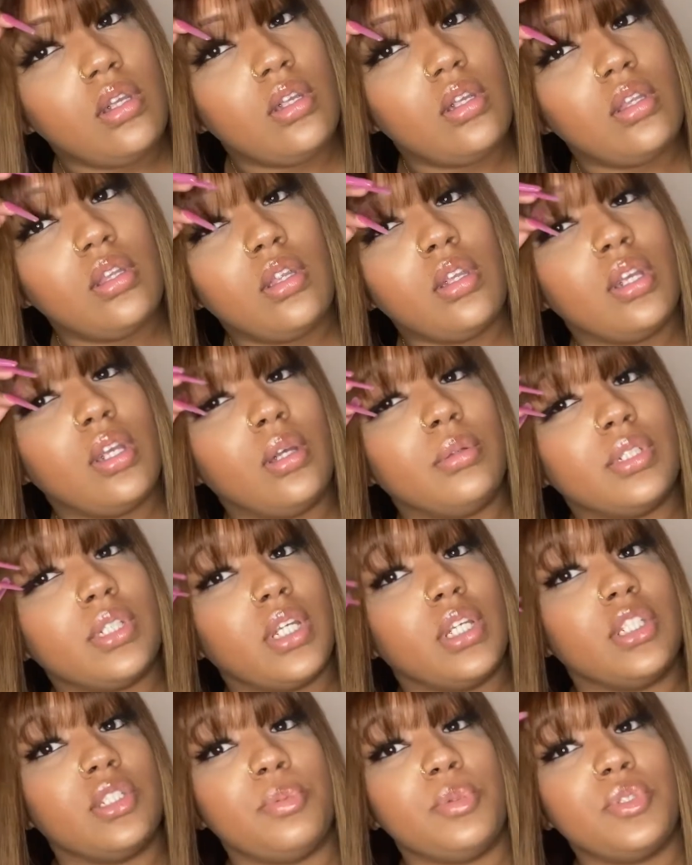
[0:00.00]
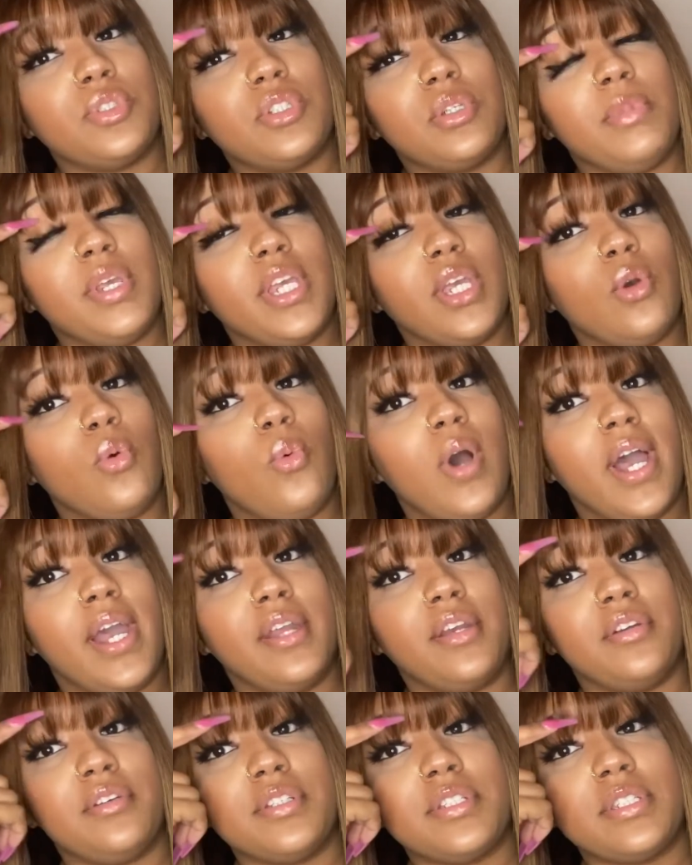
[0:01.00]
I think I was like supposed to make it
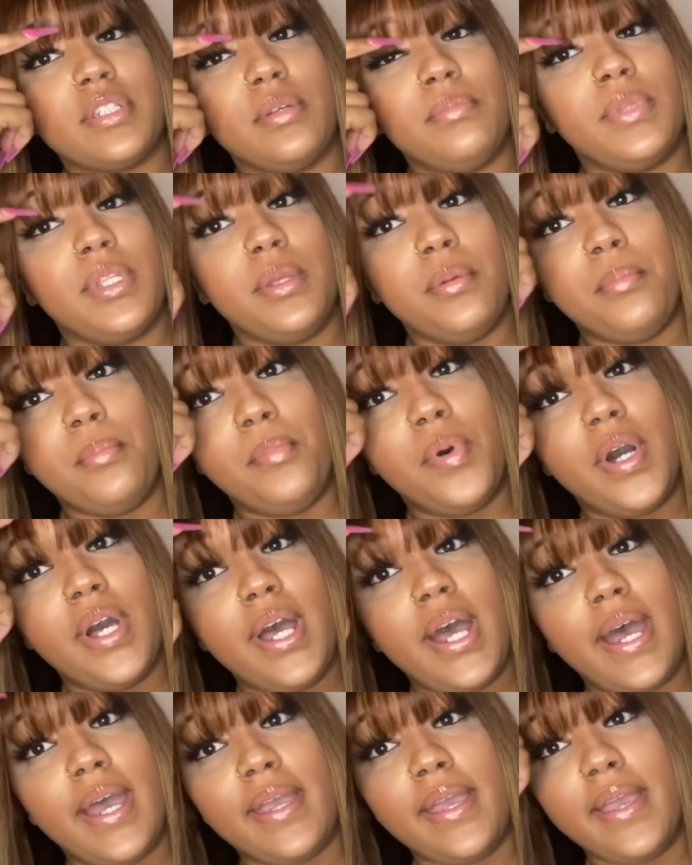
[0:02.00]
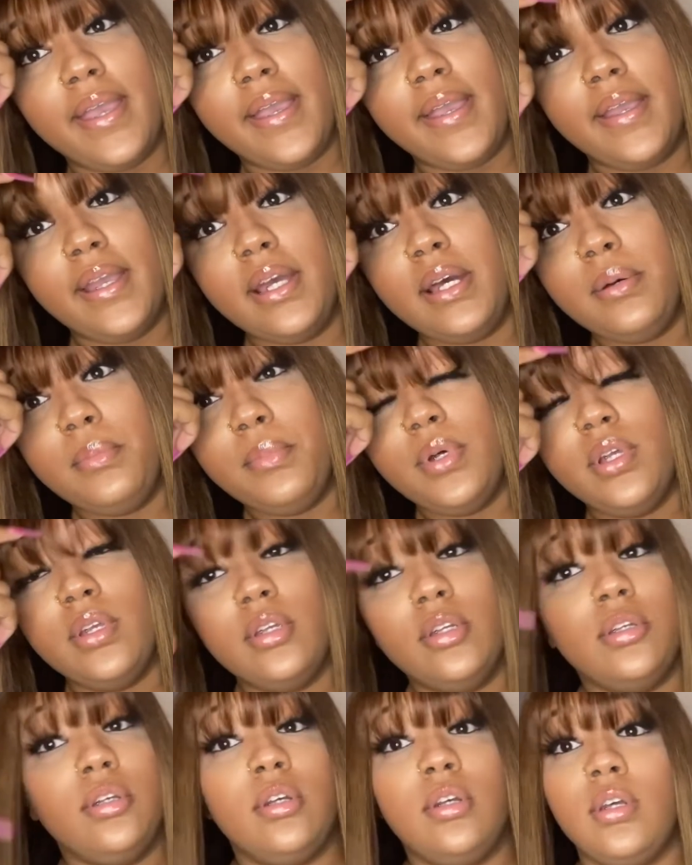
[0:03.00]
wider or something, but I am
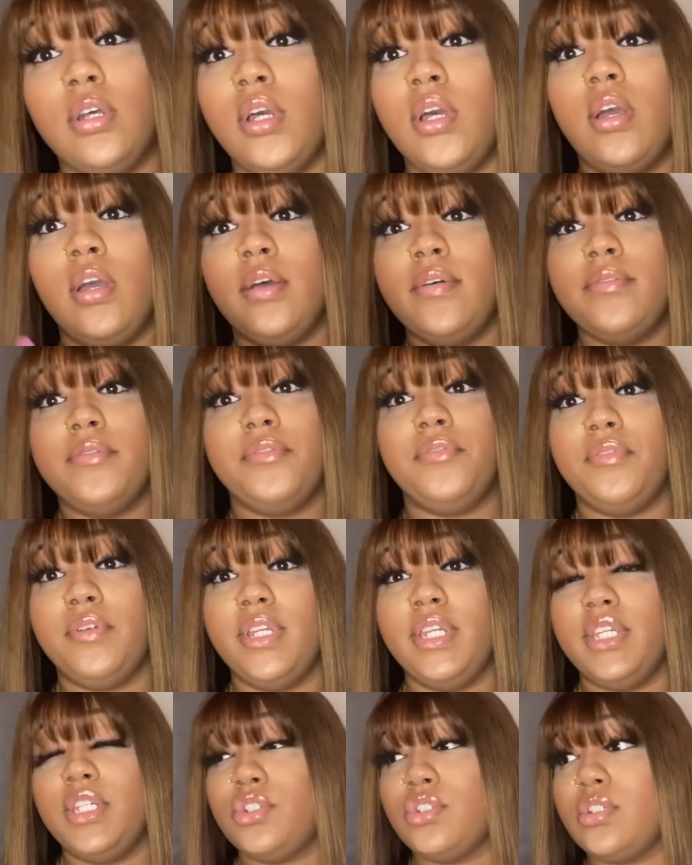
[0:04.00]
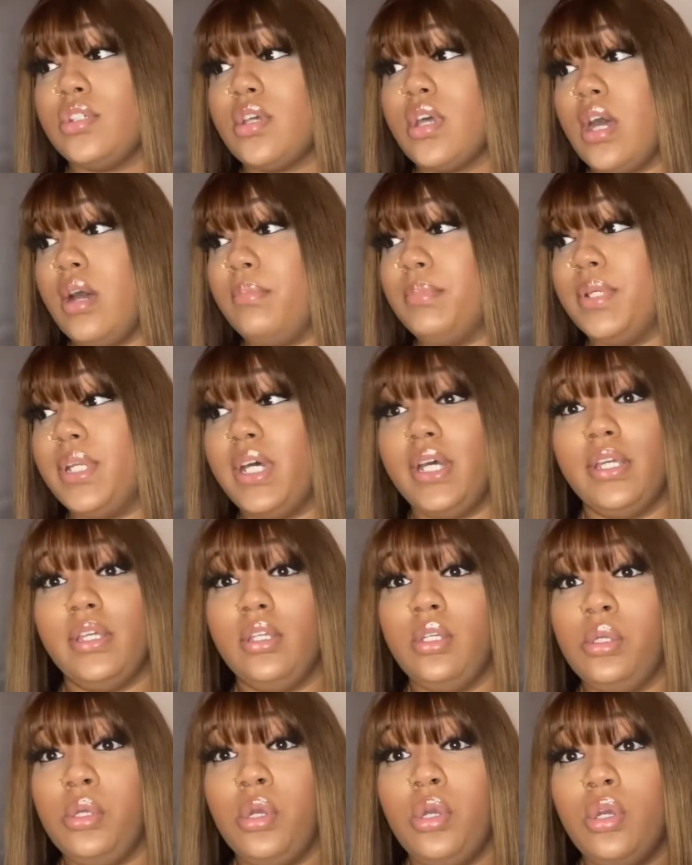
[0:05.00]
finished. I'm not
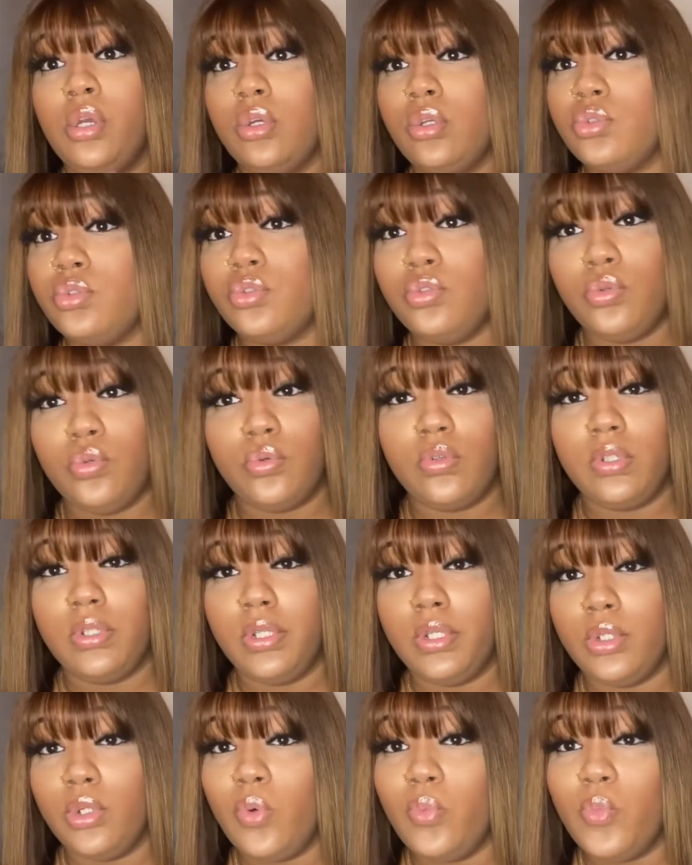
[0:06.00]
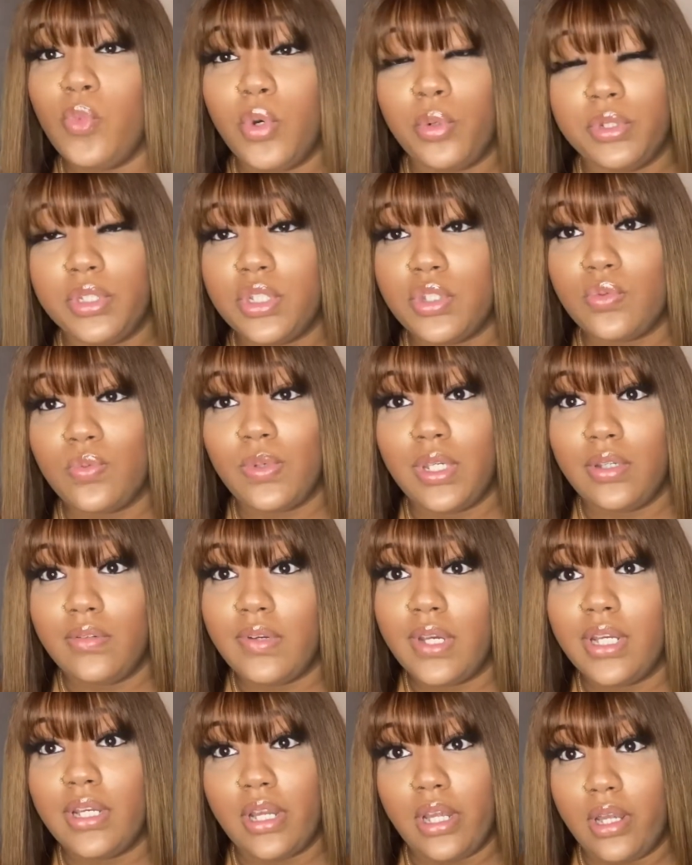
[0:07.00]
tootling no more with this wig
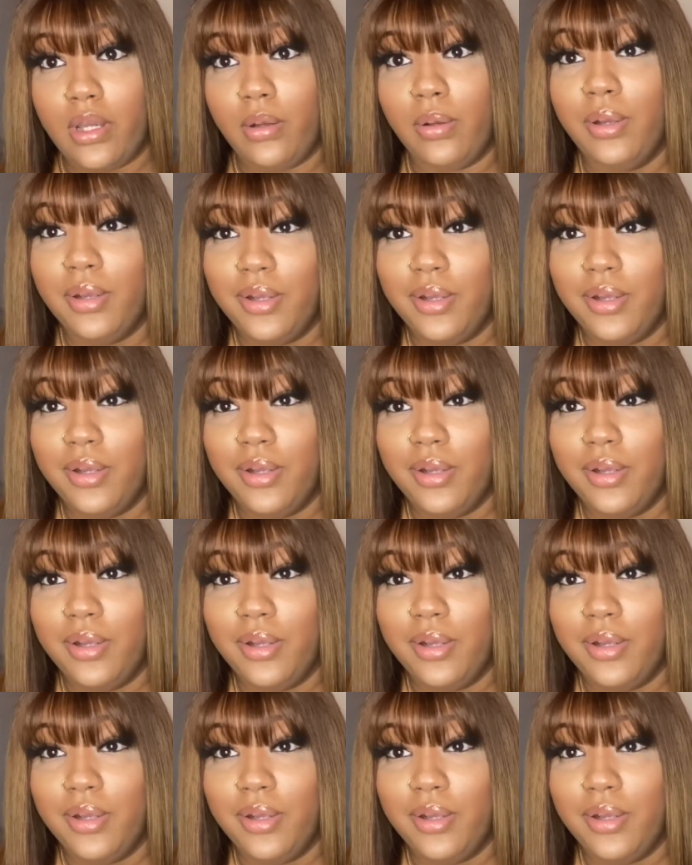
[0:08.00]
right now.